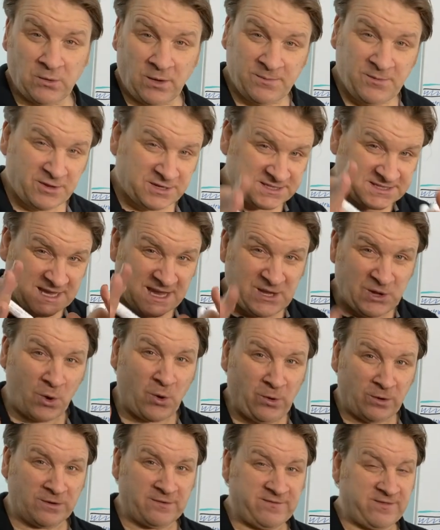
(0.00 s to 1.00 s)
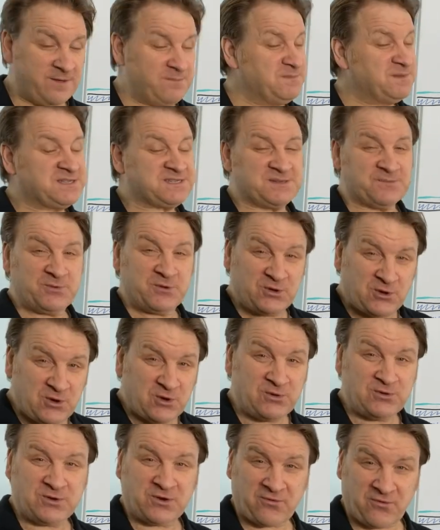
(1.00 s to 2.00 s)
I'm not saying all of them, there's some
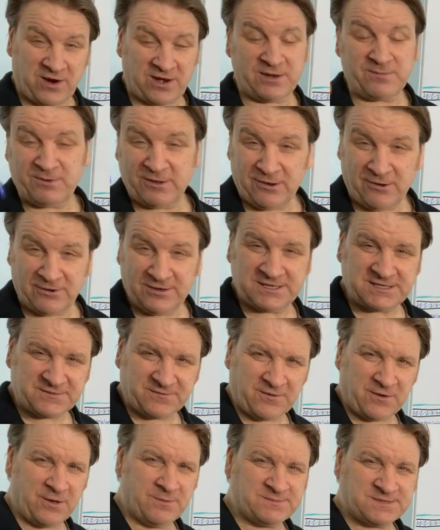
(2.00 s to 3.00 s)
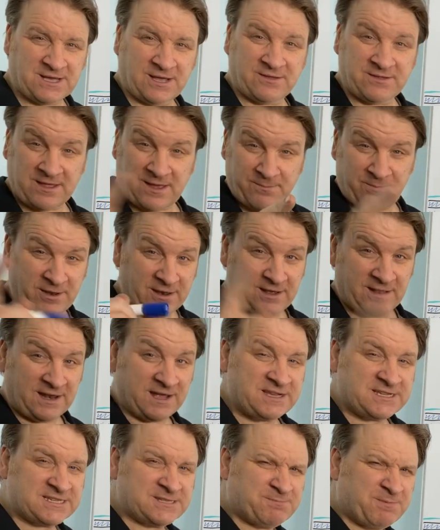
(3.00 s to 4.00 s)
good, credible, honest firms out there, but I'll
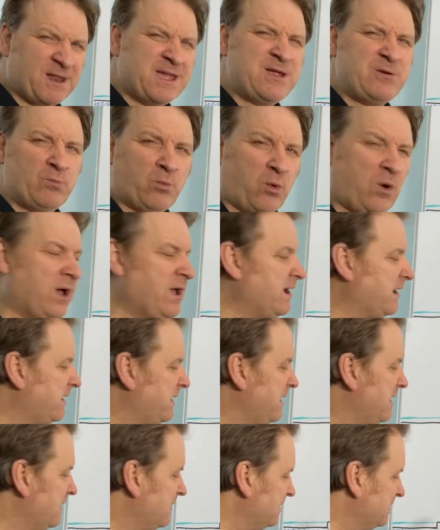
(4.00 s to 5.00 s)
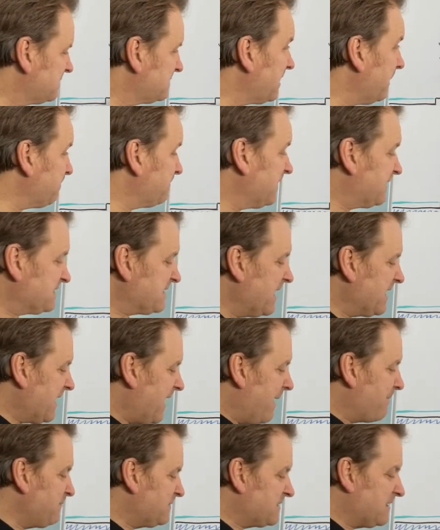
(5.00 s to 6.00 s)
explain why septic tank
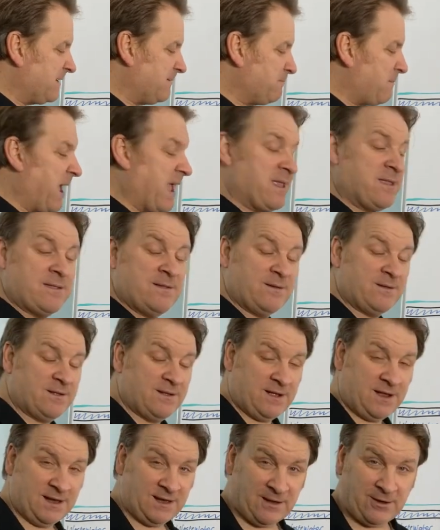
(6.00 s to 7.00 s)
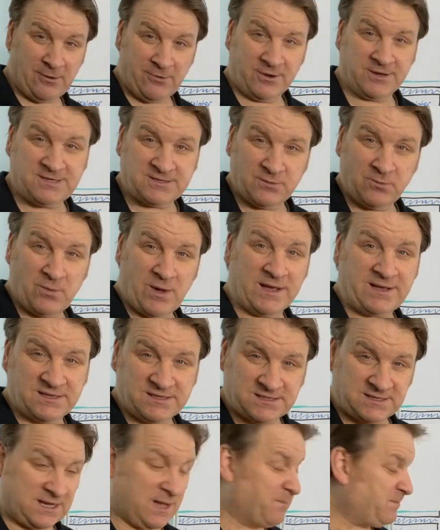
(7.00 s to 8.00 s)
emptying men and lorries and
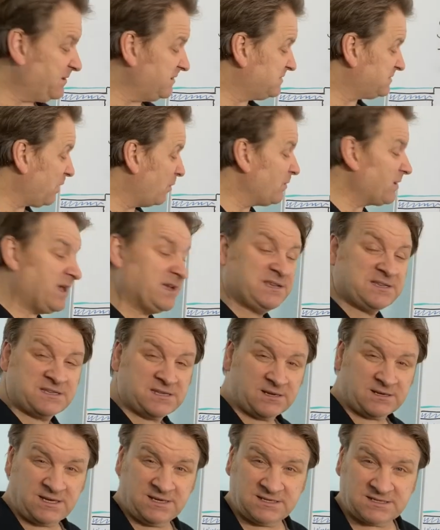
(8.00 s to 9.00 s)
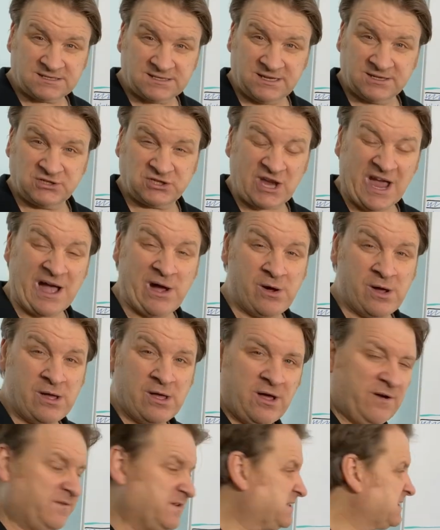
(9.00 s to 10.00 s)
wagons and companies don't like sucking sludge out
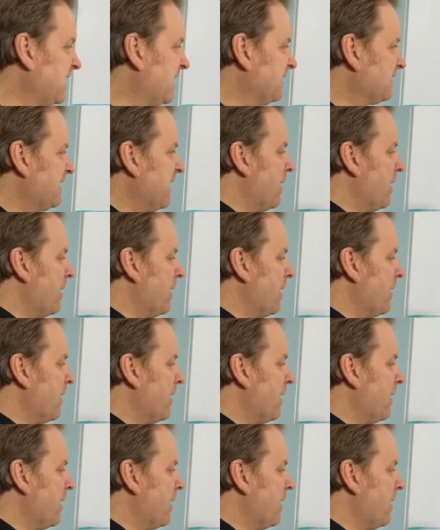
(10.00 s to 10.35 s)
of a tank.